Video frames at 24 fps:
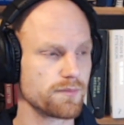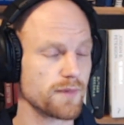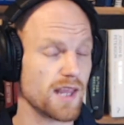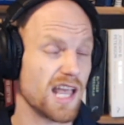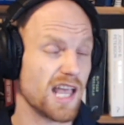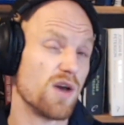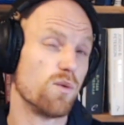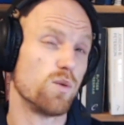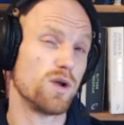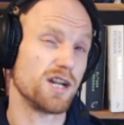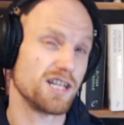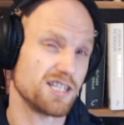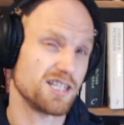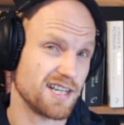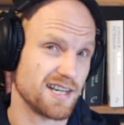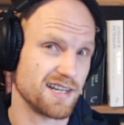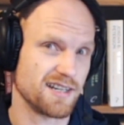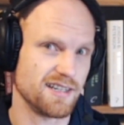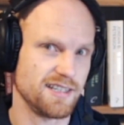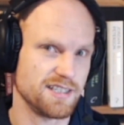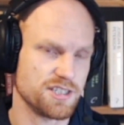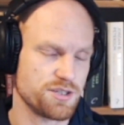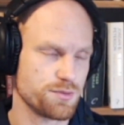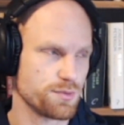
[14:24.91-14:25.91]
What
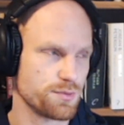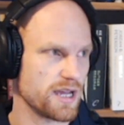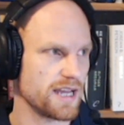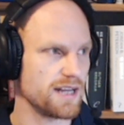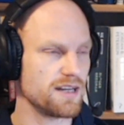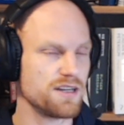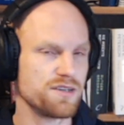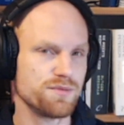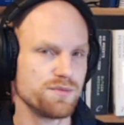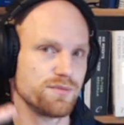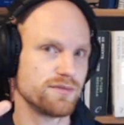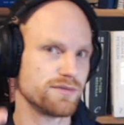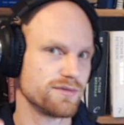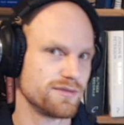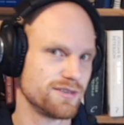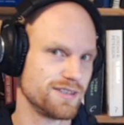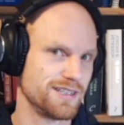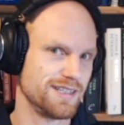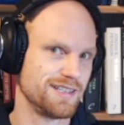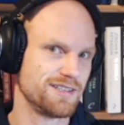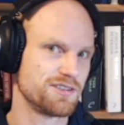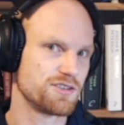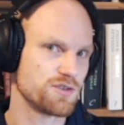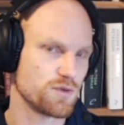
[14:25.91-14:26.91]
exactly is a brain dump?
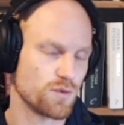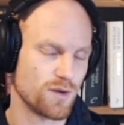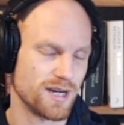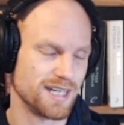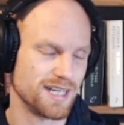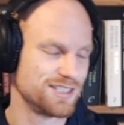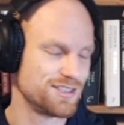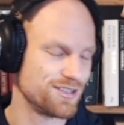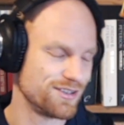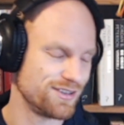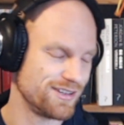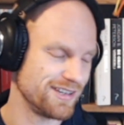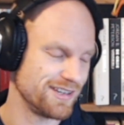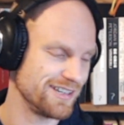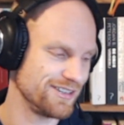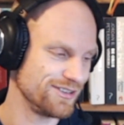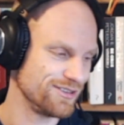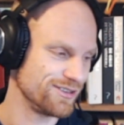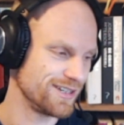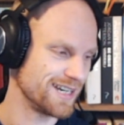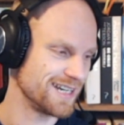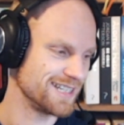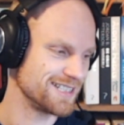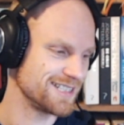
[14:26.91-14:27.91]
It's wise to tell
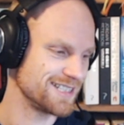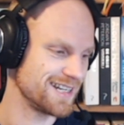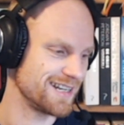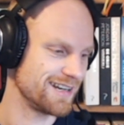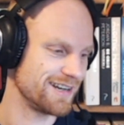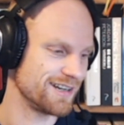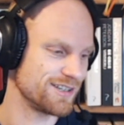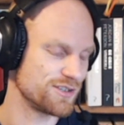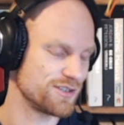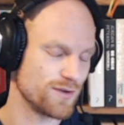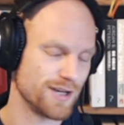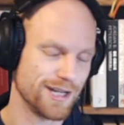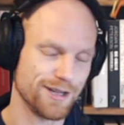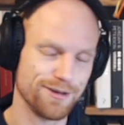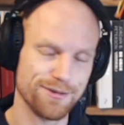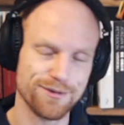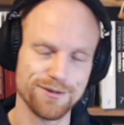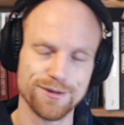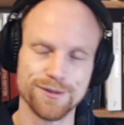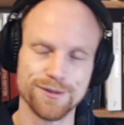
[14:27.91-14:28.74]
you guys that as well.